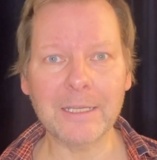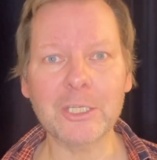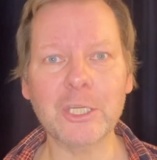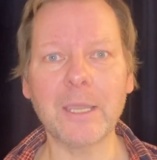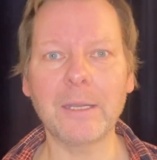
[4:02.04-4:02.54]

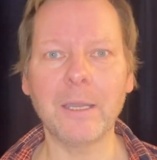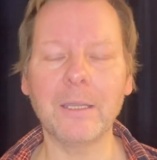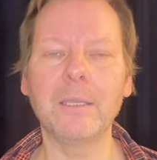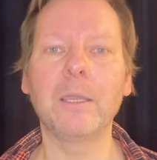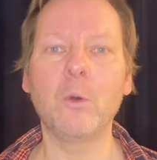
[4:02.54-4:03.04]
China
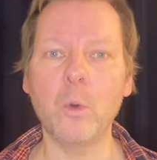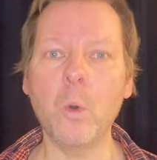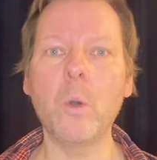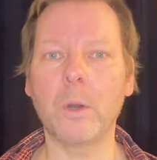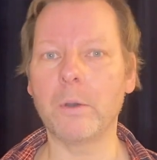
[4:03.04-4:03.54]

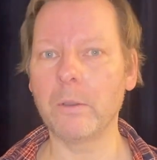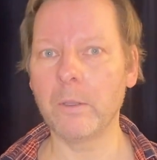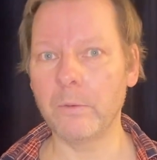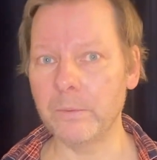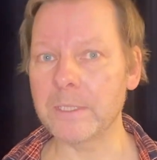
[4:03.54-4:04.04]
or
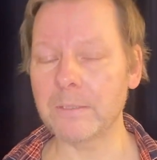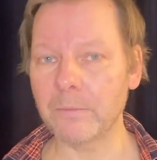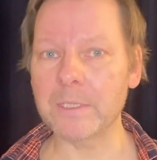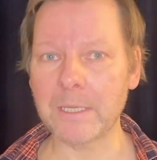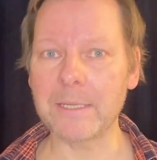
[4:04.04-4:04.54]

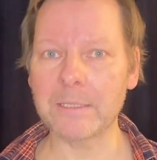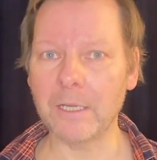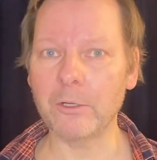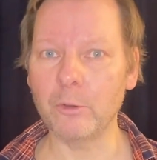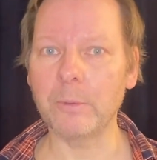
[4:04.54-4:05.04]
with Tesla
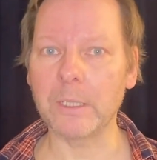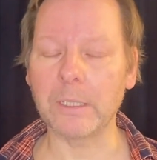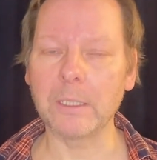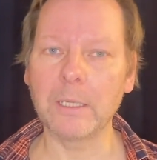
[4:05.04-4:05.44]
globally.